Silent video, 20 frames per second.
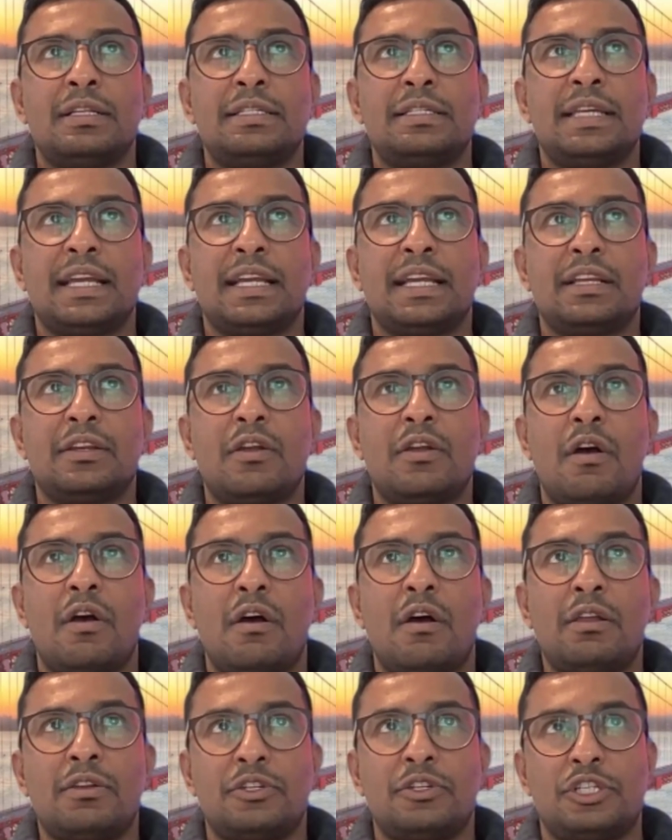
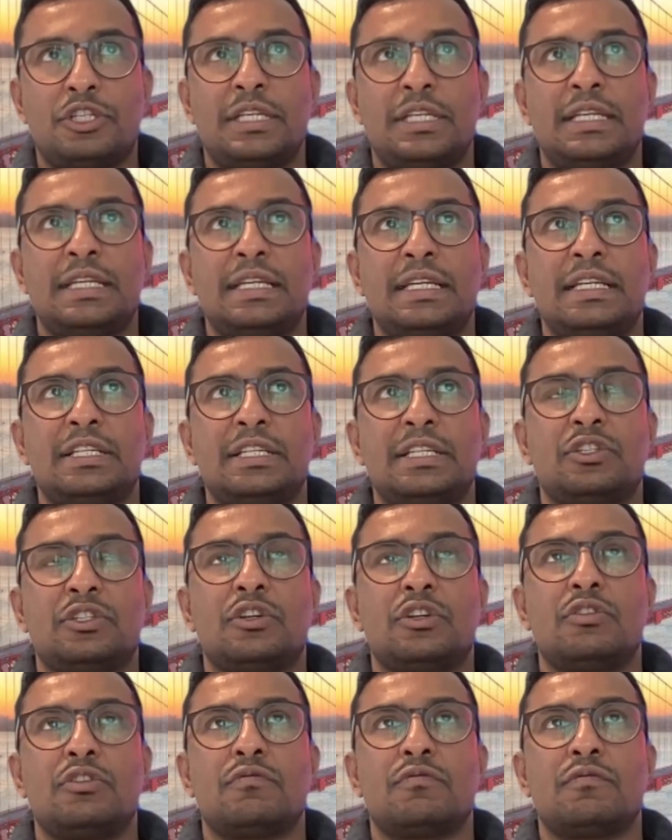technology is
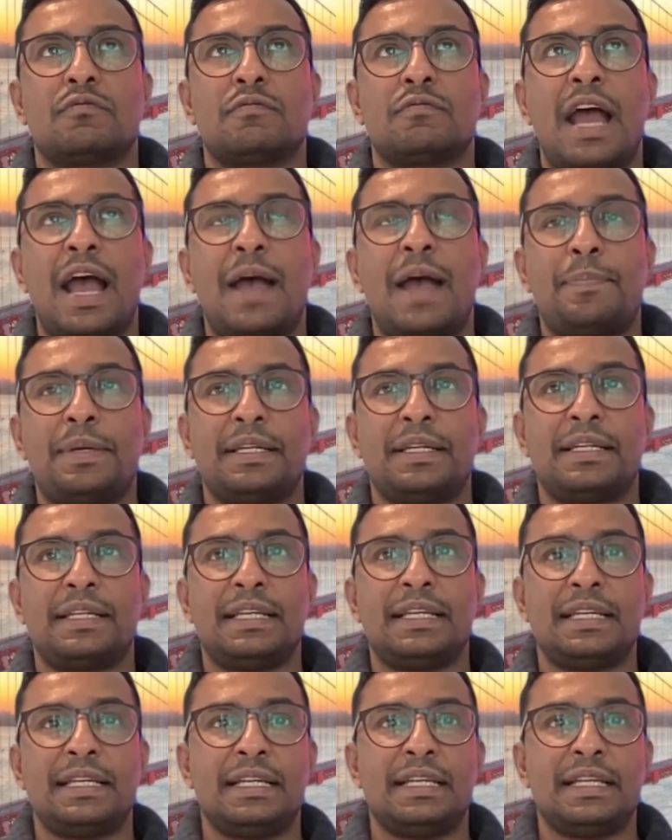going to
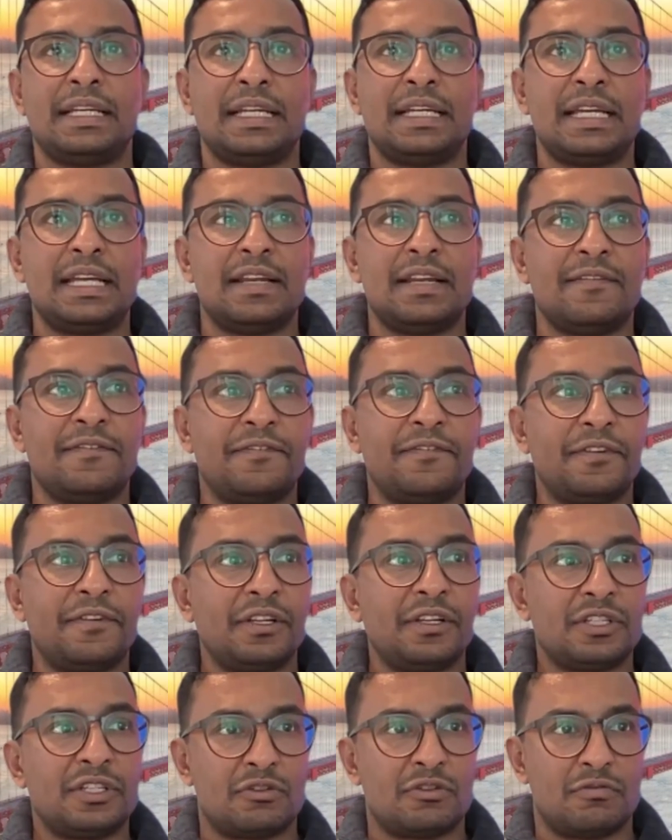rapidly
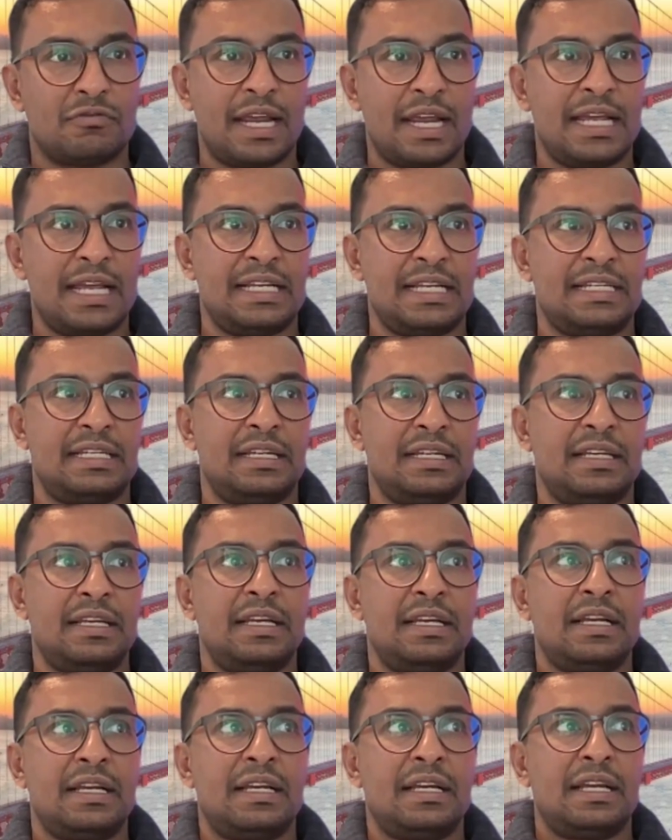infiltrate
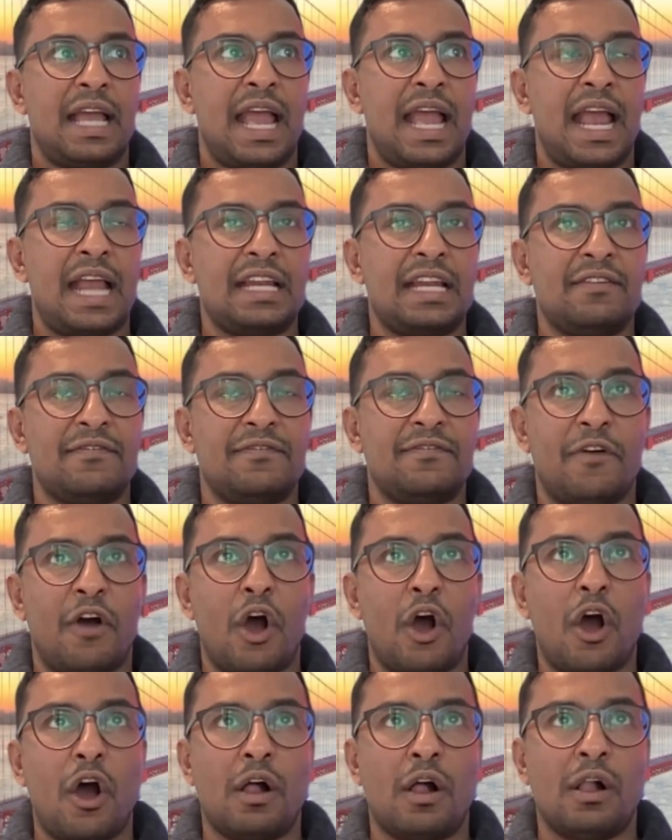and
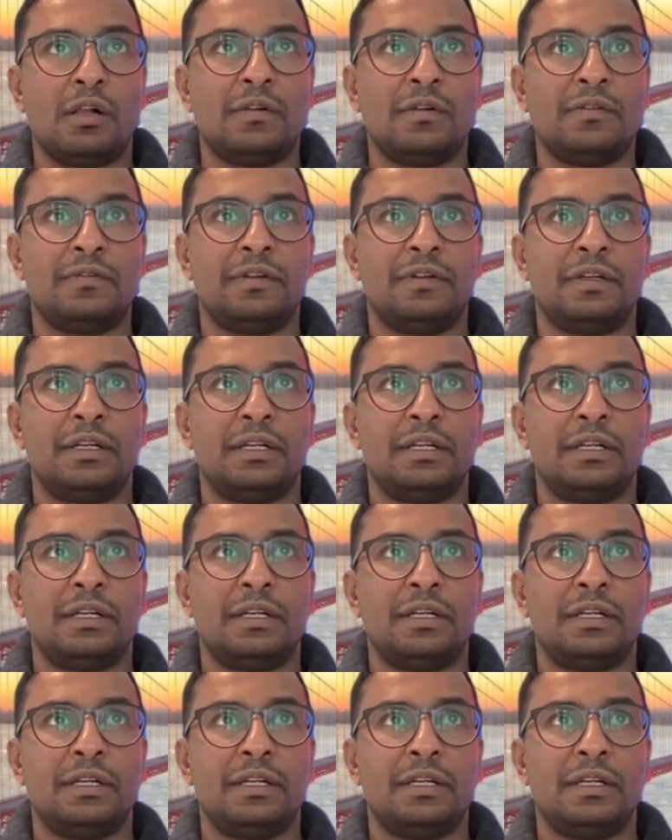evolve